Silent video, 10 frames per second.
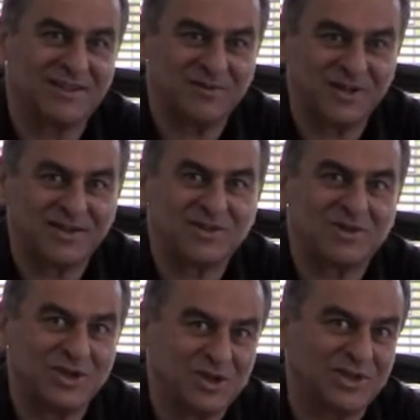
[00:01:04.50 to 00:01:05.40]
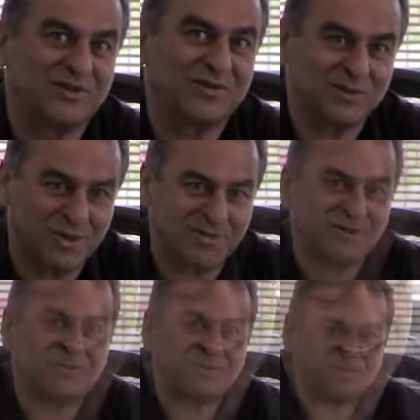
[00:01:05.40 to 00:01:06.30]
in advance to each and every one
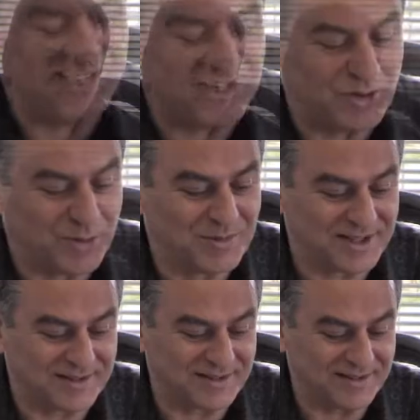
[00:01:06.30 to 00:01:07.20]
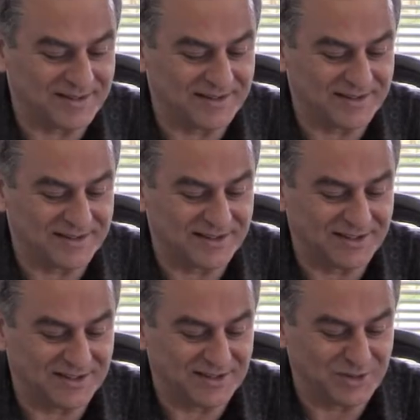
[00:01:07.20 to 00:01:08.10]
of them. I, hope that uh, the,
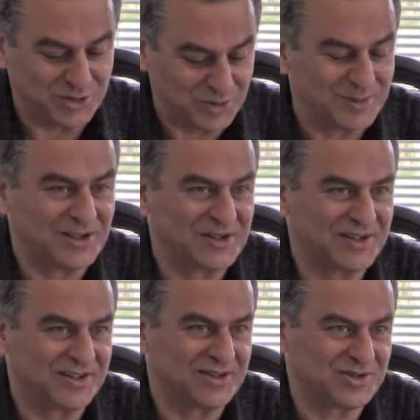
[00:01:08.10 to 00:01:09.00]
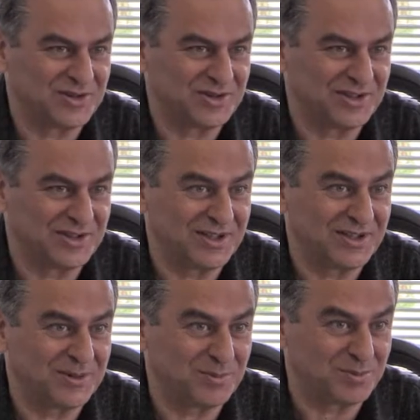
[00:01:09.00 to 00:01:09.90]
the new building that you're in
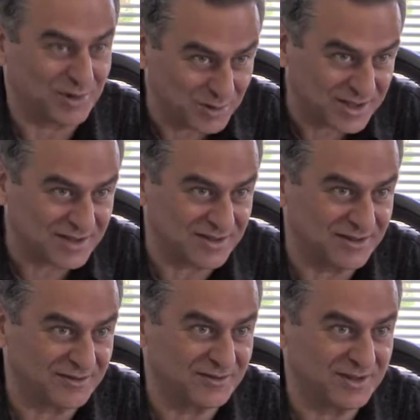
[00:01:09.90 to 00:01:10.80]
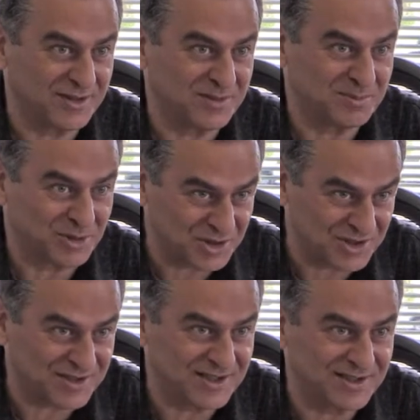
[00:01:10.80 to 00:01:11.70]
the process of uh,
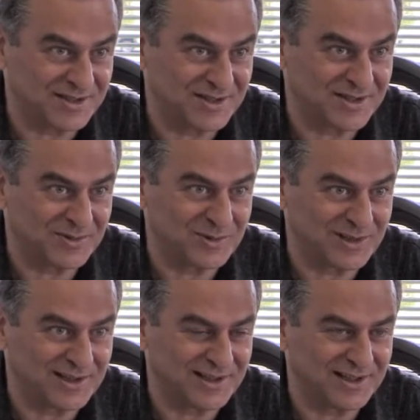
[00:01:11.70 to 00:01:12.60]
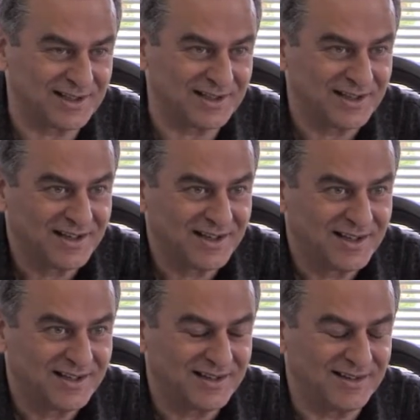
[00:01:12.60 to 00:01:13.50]
purchasing uh, will uh,
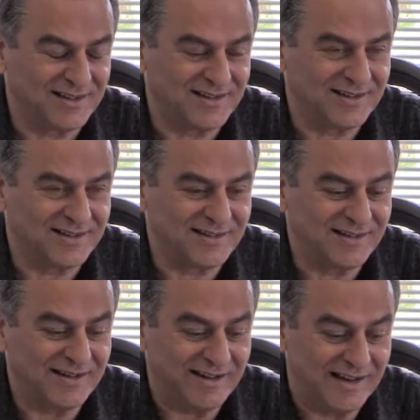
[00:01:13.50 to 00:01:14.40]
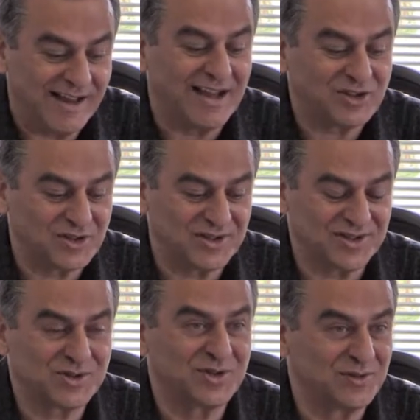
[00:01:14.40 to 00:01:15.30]
uh, add to
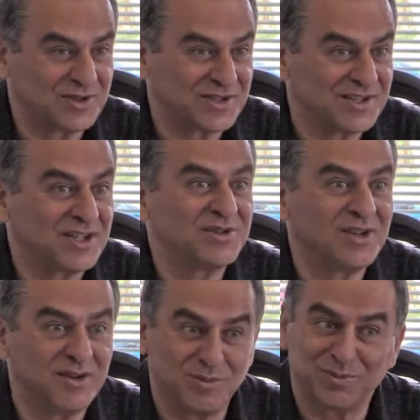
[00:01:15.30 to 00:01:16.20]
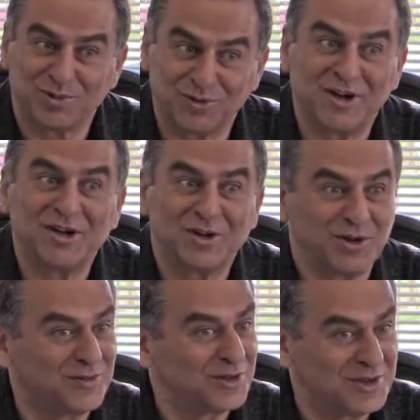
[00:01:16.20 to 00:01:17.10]
the services that you have been
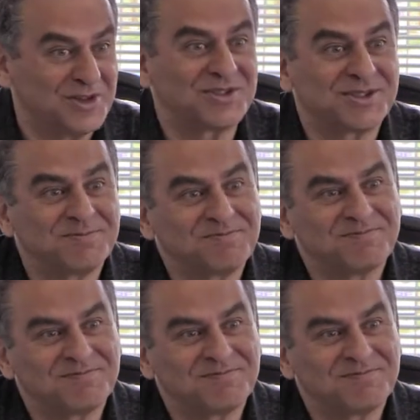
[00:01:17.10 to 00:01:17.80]
providing over the years.